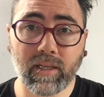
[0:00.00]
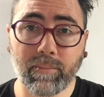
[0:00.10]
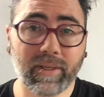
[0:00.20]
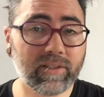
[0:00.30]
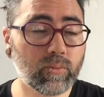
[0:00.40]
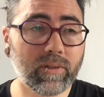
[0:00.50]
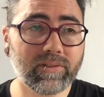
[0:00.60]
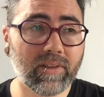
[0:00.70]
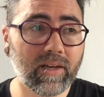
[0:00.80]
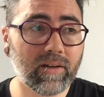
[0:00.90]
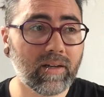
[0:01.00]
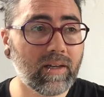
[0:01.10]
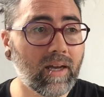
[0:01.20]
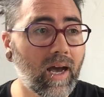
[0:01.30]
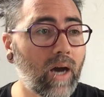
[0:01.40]
Because once they're
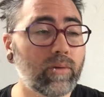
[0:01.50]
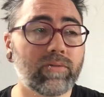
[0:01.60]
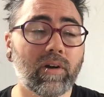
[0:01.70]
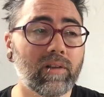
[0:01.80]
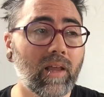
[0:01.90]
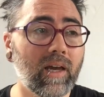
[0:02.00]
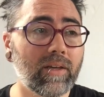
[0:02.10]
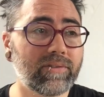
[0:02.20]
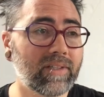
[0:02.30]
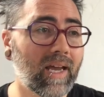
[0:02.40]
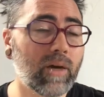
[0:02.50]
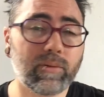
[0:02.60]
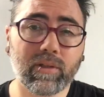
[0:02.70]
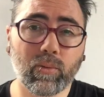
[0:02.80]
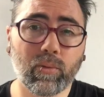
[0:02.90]
out of our lives and out
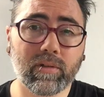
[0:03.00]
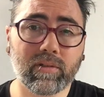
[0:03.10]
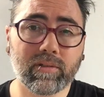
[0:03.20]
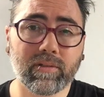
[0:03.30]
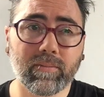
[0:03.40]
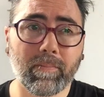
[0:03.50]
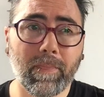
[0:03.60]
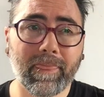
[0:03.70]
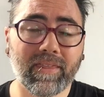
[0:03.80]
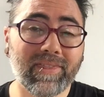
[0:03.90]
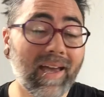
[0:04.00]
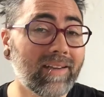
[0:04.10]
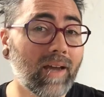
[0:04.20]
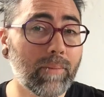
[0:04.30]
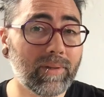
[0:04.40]
in the world,
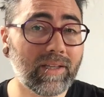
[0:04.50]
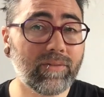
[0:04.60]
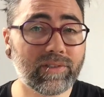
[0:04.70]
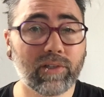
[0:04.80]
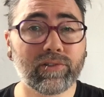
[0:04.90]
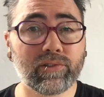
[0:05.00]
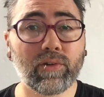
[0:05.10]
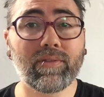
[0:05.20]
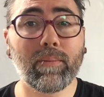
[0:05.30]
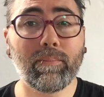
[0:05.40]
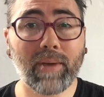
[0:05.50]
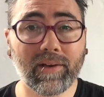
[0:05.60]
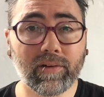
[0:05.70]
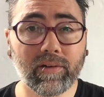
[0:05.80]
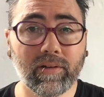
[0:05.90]
that, I believe, is going to serve them
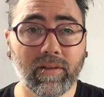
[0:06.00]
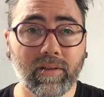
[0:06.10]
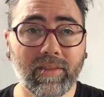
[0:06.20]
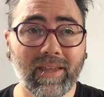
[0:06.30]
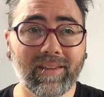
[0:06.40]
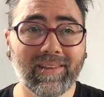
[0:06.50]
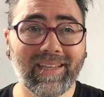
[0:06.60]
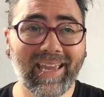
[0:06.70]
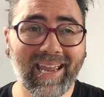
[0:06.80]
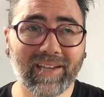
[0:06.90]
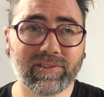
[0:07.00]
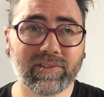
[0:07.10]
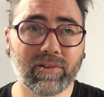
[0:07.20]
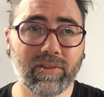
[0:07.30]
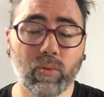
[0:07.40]
better than the
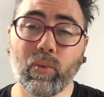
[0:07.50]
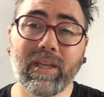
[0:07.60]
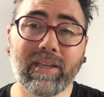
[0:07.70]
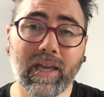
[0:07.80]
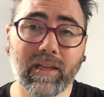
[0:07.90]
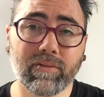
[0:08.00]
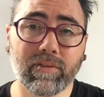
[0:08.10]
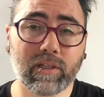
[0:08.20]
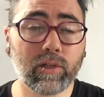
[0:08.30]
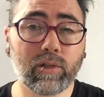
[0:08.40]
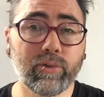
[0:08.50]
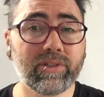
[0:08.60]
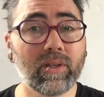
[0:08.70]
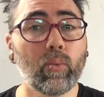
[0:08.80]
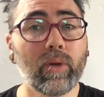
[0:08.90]
answer that we gave, the
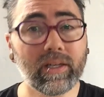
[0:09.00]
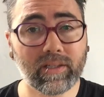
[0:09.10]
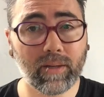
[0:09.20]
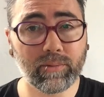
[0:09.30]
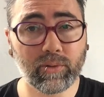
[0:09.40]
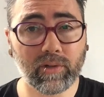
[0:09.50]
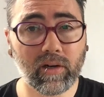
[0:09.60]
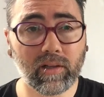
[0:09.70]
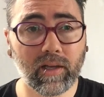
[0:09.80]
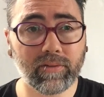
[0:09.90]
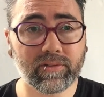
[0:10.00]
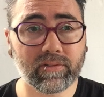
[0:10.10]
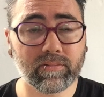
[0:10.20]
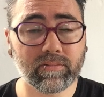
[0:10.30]
conclusion that we had come to in our lives.